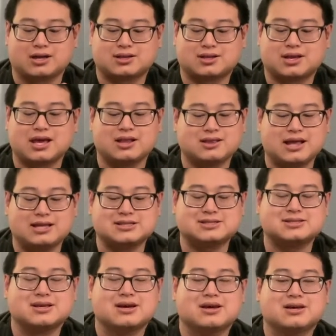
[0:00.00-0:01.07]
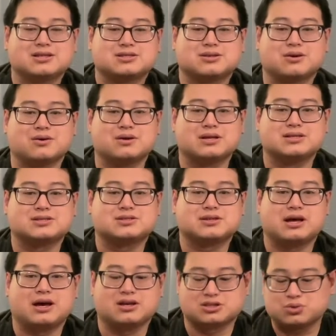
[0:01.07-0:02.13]
kit lens. So it's
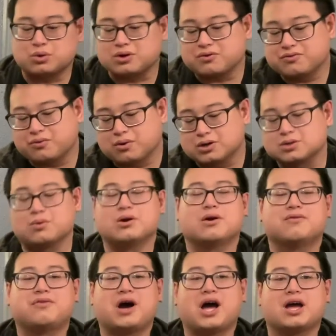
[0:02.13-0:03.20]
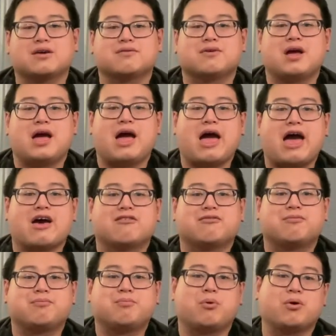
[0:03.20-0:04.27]
24 to 105
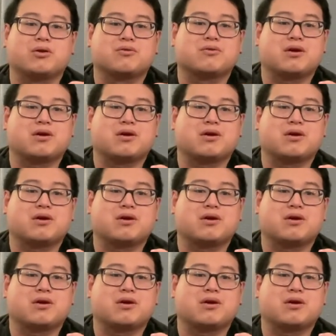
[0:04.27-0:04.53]
f4.